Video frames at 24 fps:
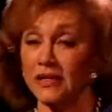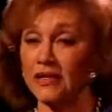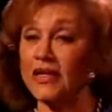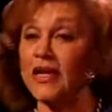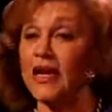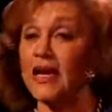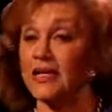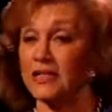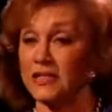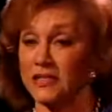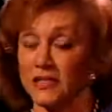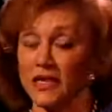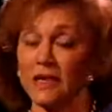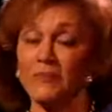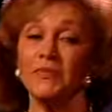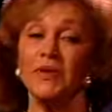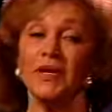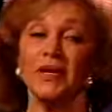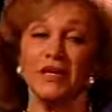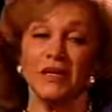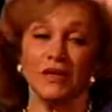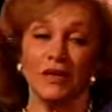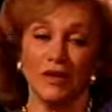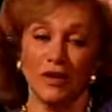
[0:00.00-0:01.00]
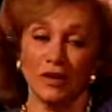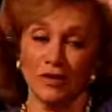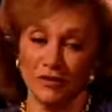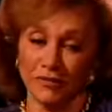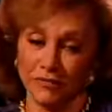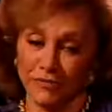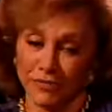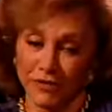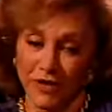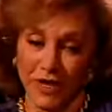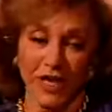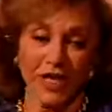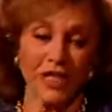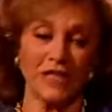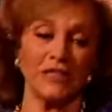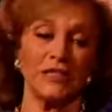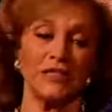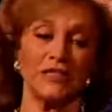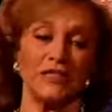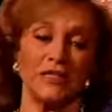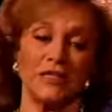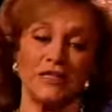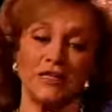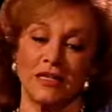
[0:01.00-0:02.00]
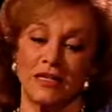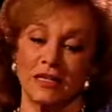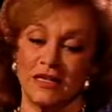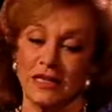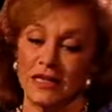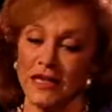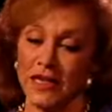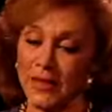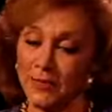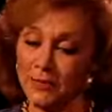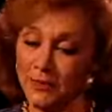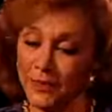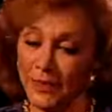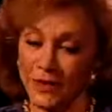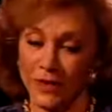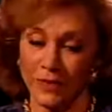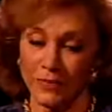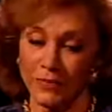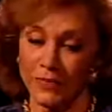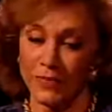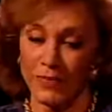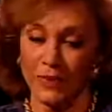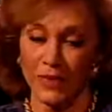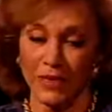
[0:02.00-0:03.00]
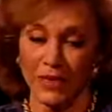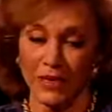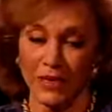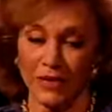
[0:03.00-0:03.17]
Yes, I make a lot of friends and I keep them.